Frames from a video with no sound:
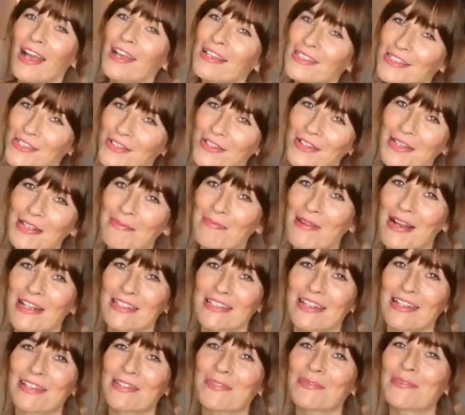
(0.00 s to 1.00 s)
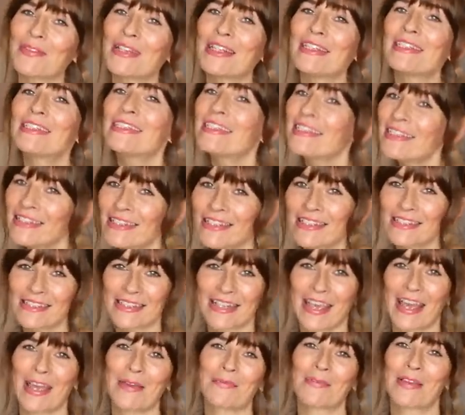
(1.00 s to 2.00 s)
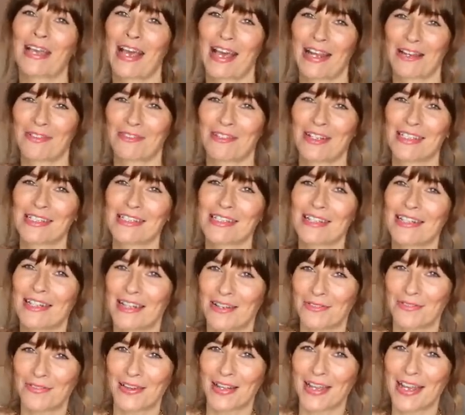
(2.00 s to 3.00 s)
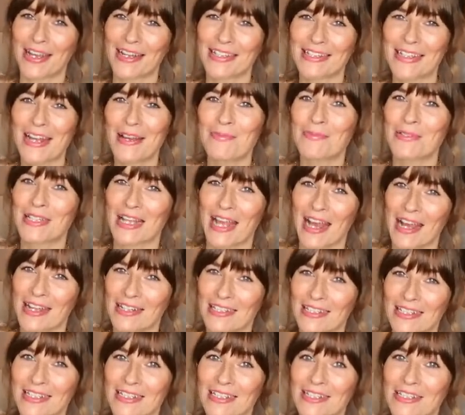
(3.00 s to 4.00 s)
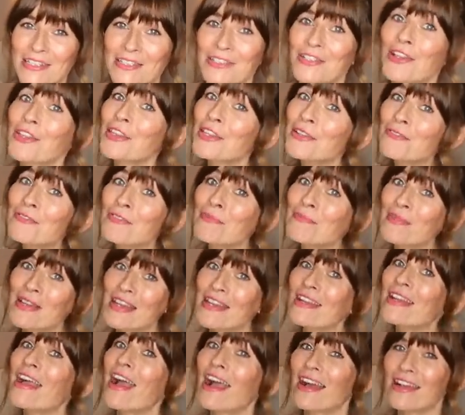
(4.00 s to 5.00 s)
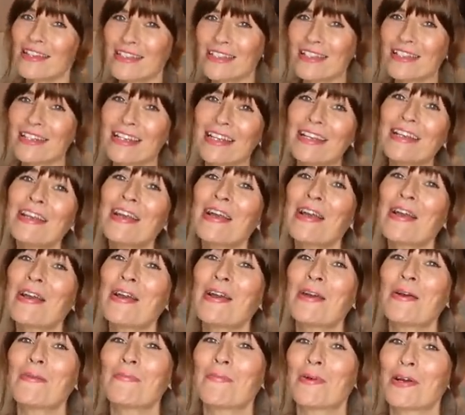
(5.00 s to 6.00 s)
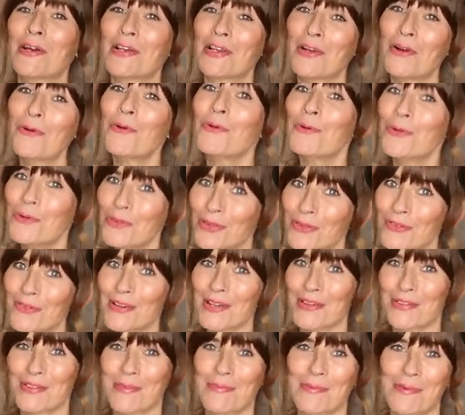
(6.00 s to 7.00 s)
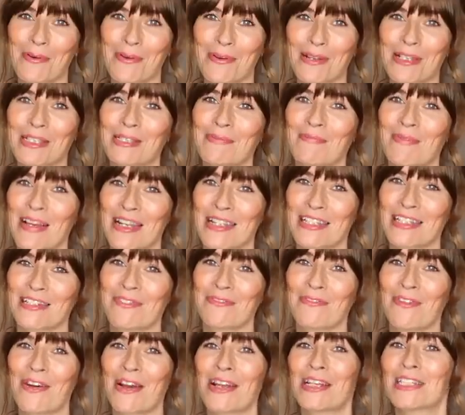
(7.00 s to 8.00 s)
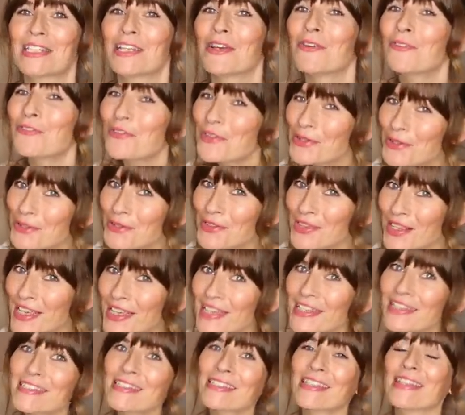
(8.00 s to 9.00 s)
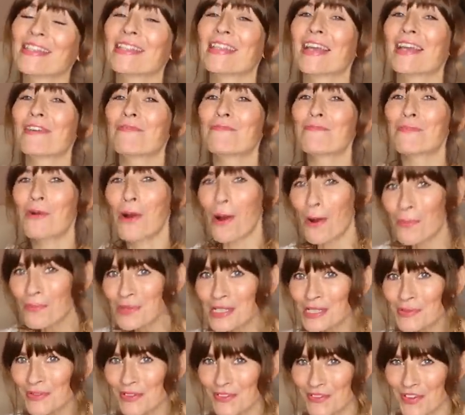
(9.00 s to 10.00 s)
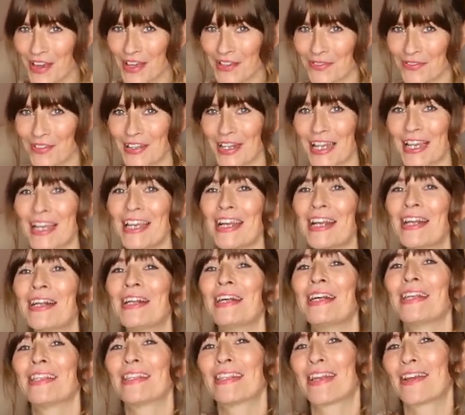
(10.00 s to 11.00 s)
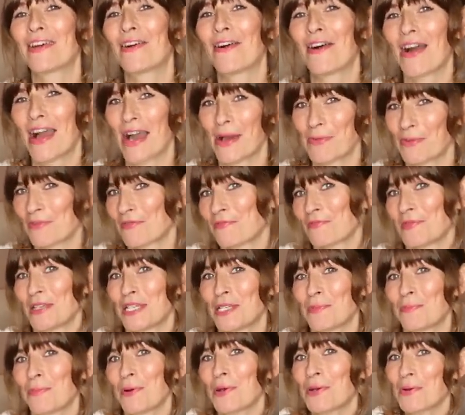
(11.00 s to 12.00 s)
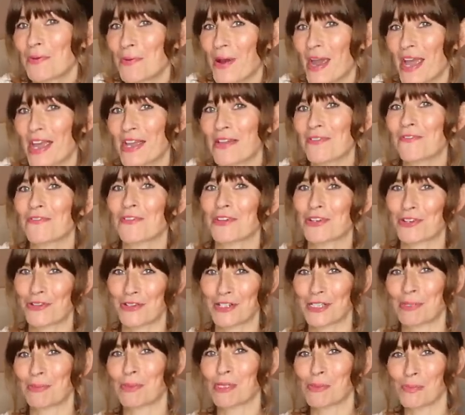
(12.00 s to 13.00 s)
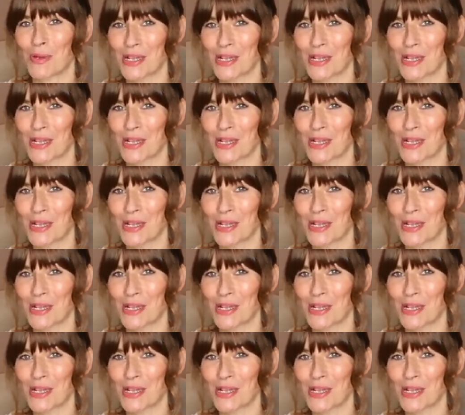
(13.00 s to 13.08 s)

As you can imagine, we didn't escape Galeries Lafayette empty-handed. Nothing for me, actually, but all 3 of the boys managed to find a few things that they've promised me faithfully they are happy for me to put away for Christmas